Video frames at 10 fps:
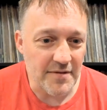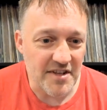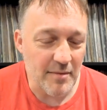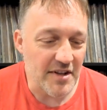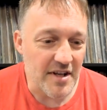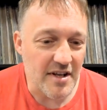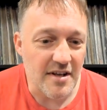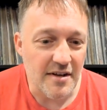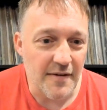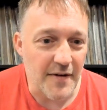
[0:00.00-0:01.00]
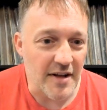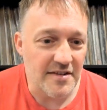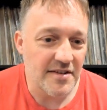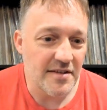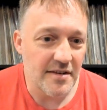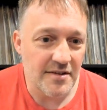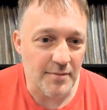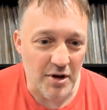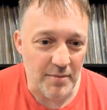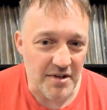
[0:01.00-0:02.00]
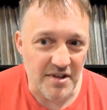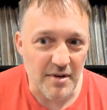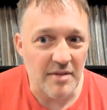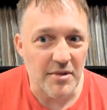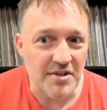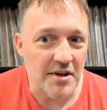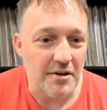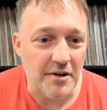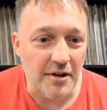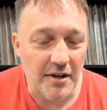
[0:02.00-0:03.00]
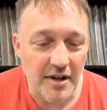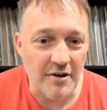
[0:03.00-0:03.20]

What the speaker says: some of the events, subscriptions, and material,